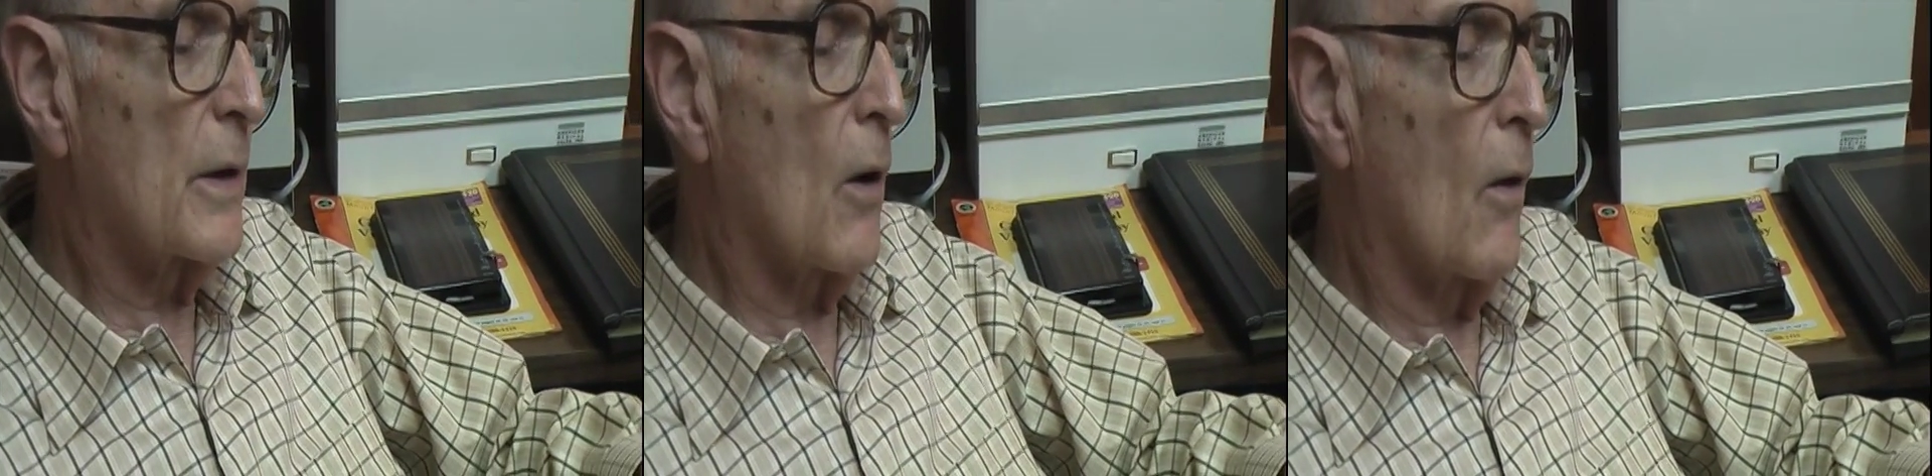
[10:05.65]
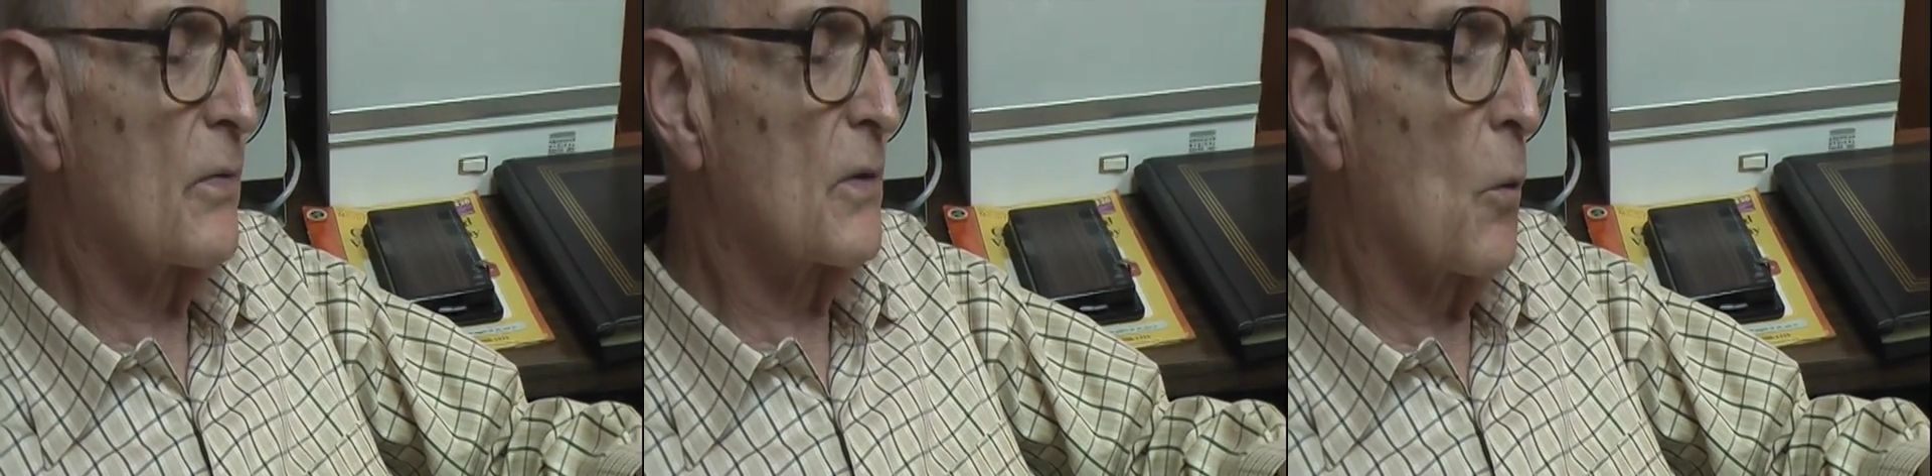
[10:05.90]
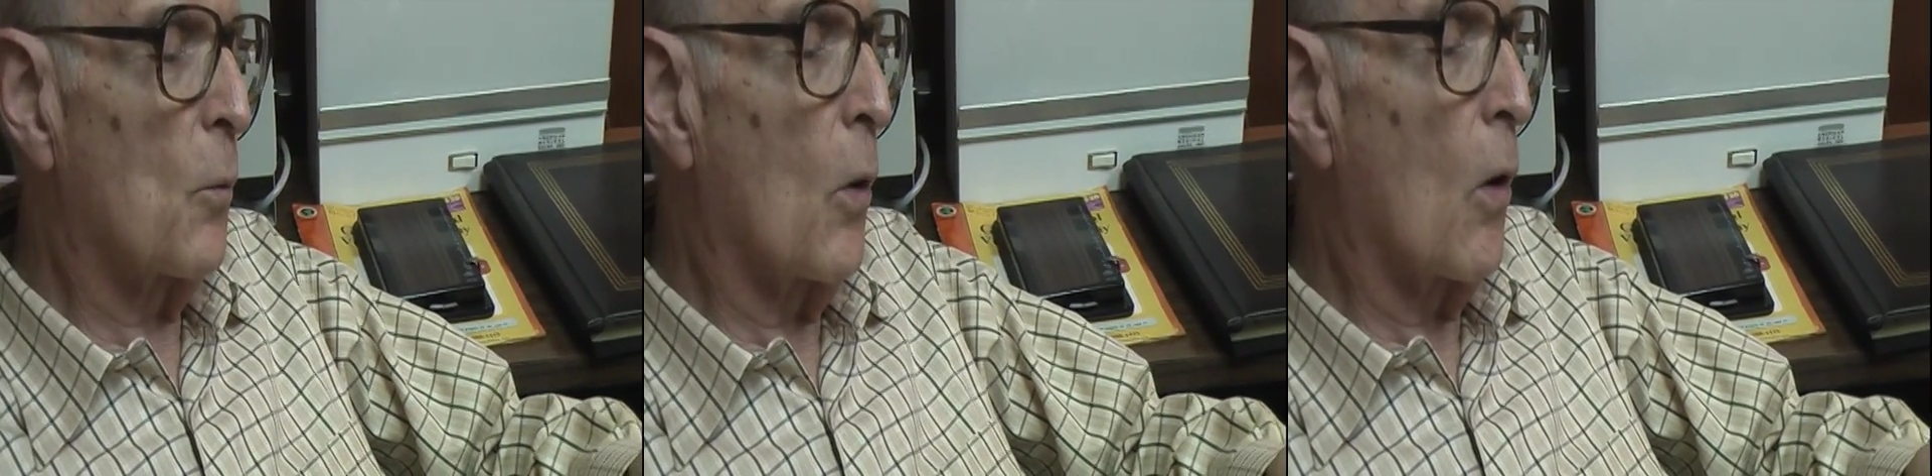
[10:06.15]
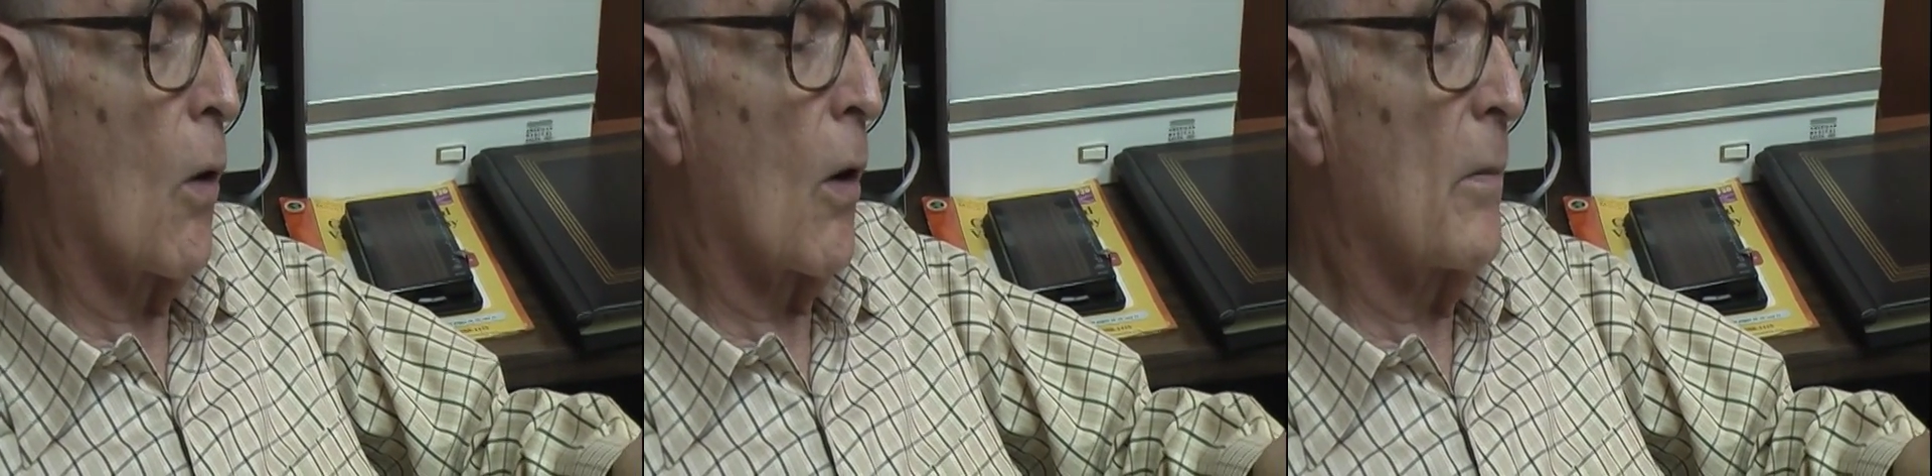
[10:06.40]
off to
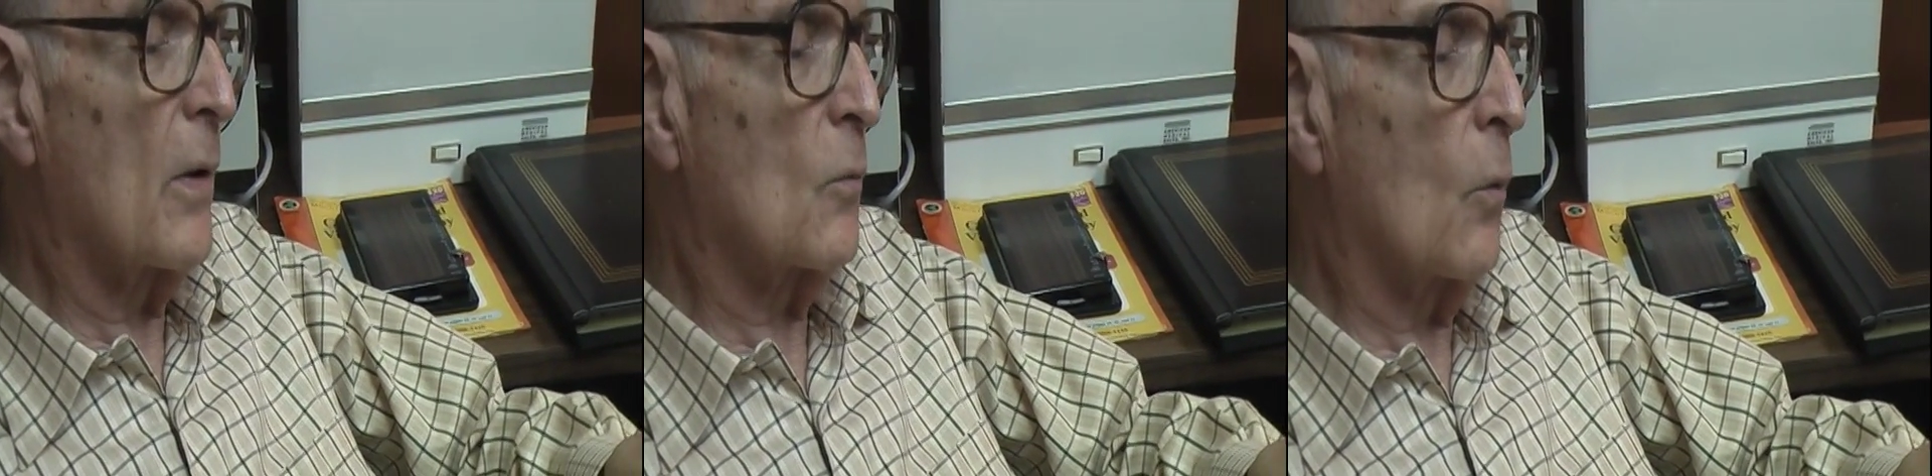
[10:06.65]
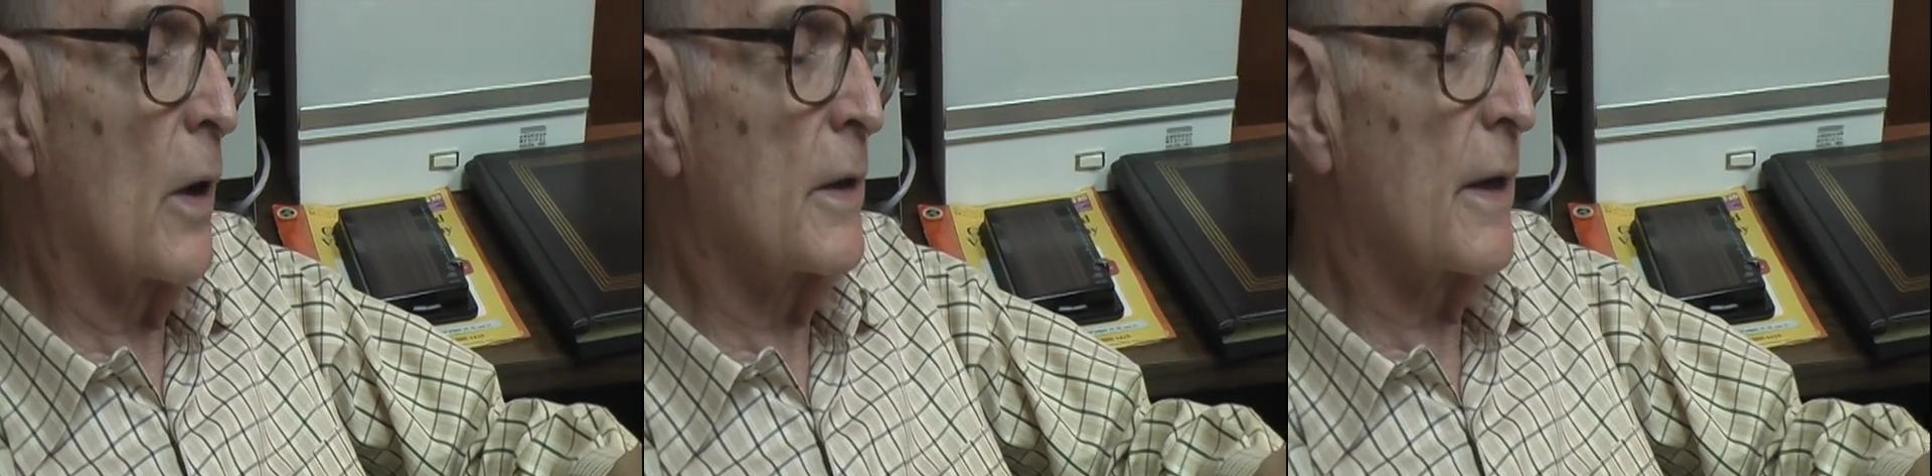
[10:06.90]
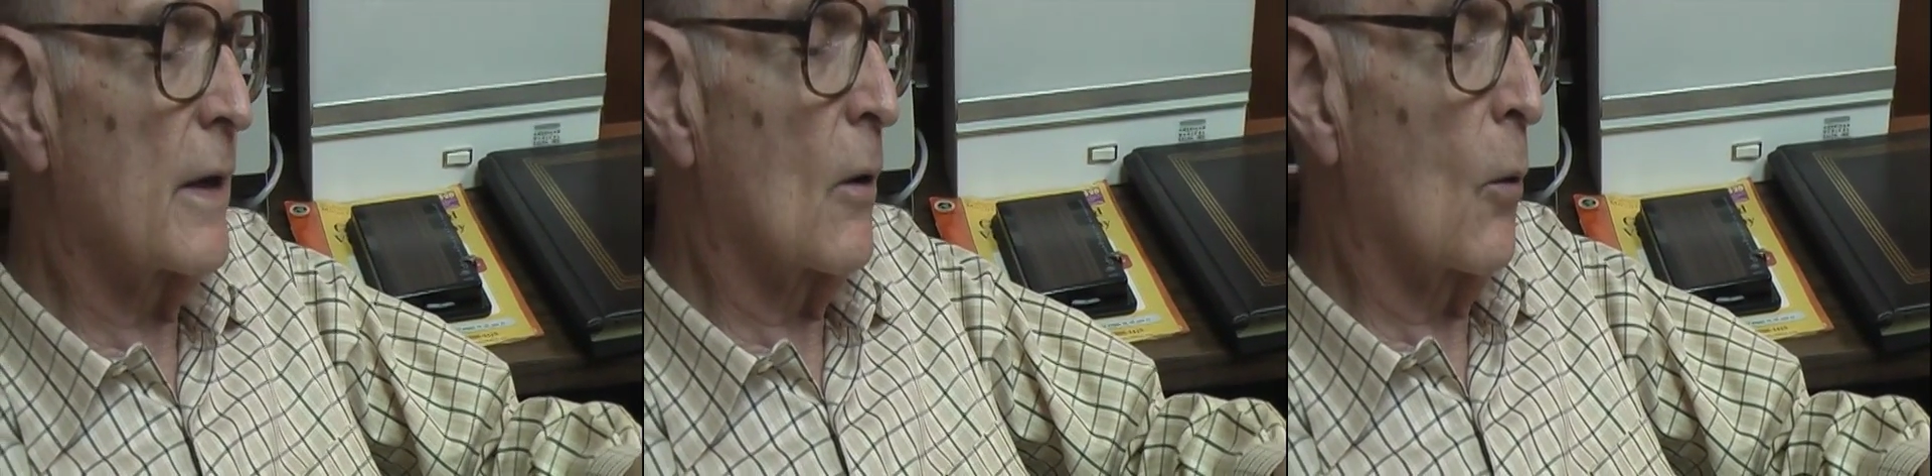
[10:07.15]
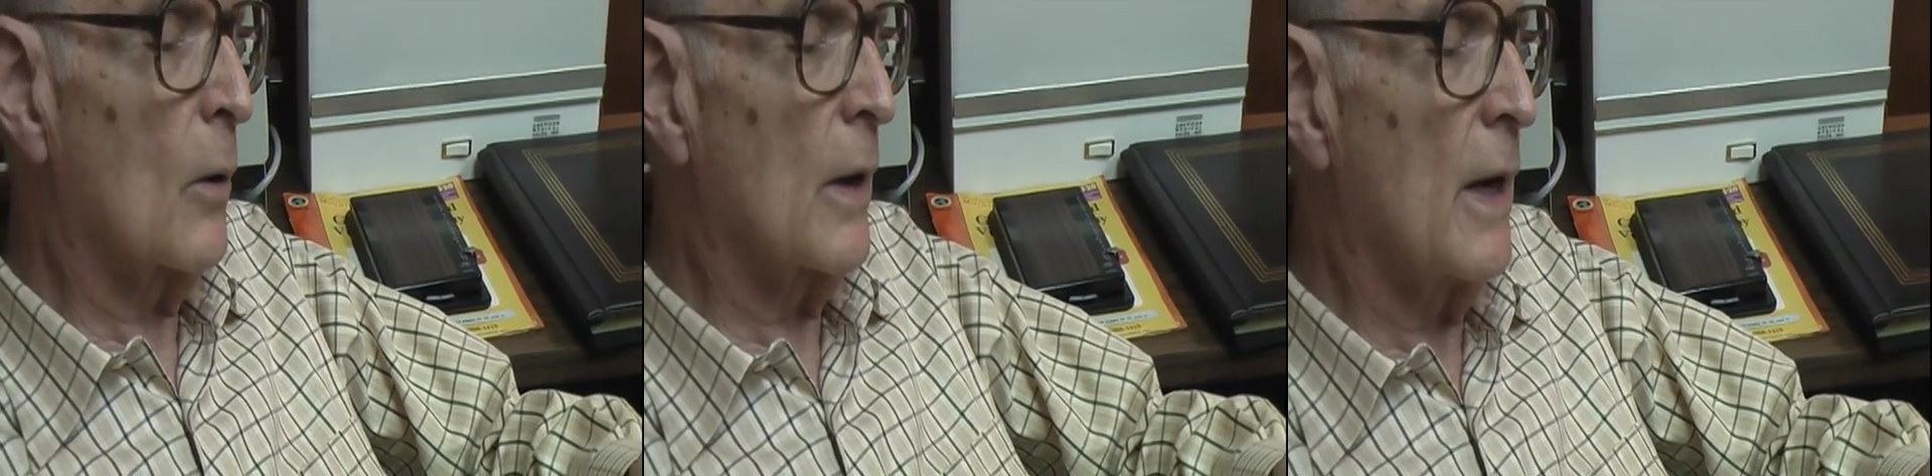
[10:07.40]
war, but one can
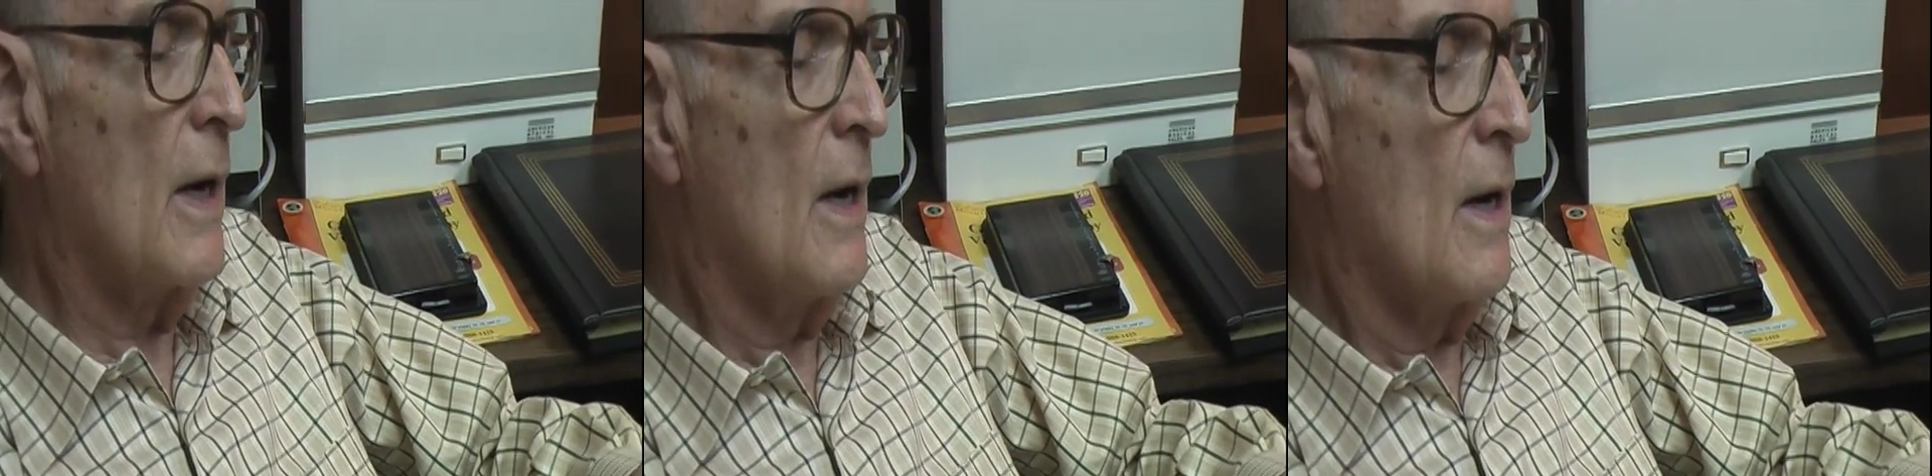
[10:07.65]
only